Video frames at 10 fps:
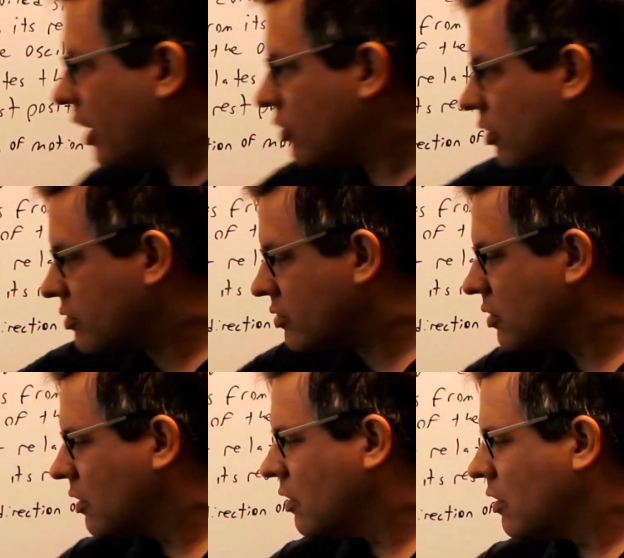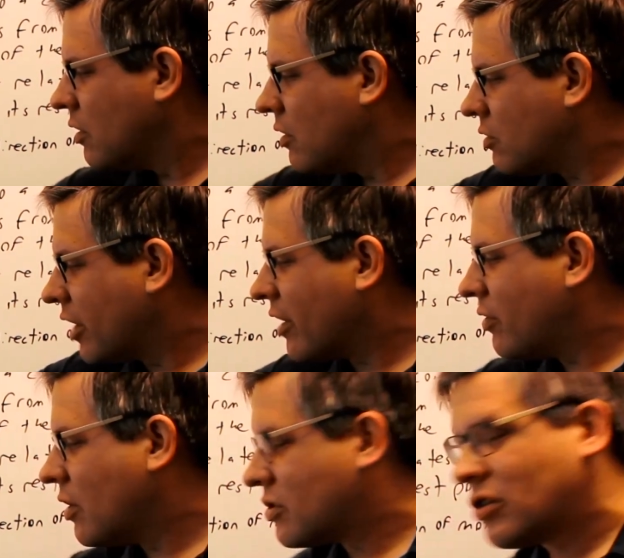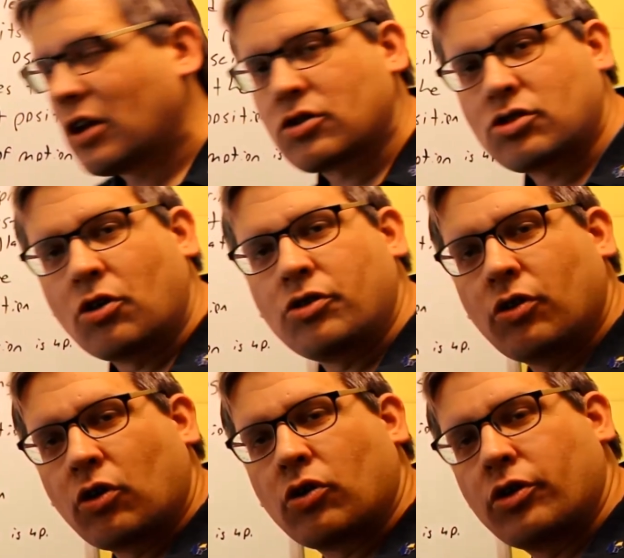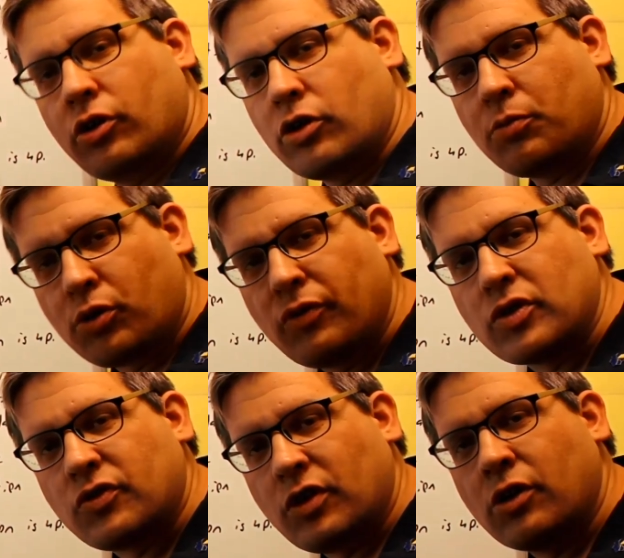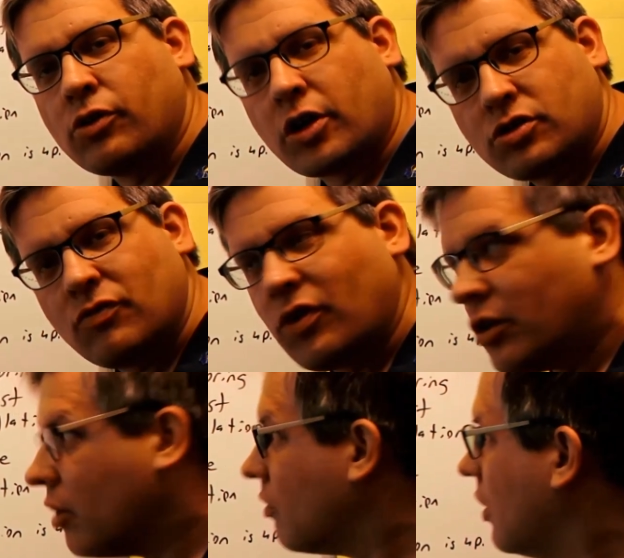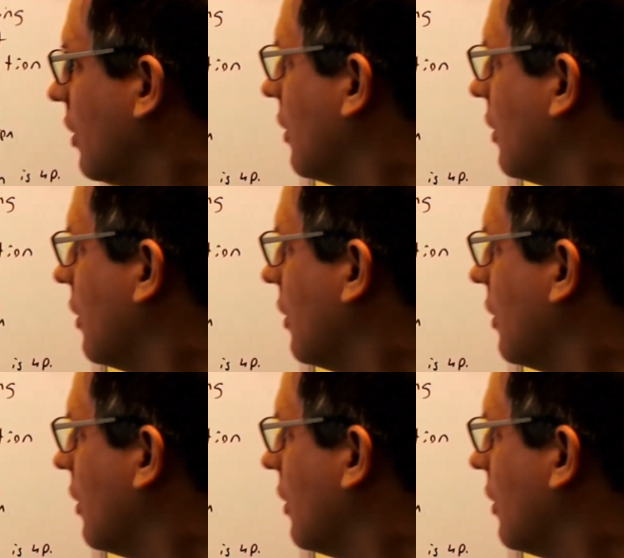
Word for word: that looks like this that I showed you earlier in the previous introduction video.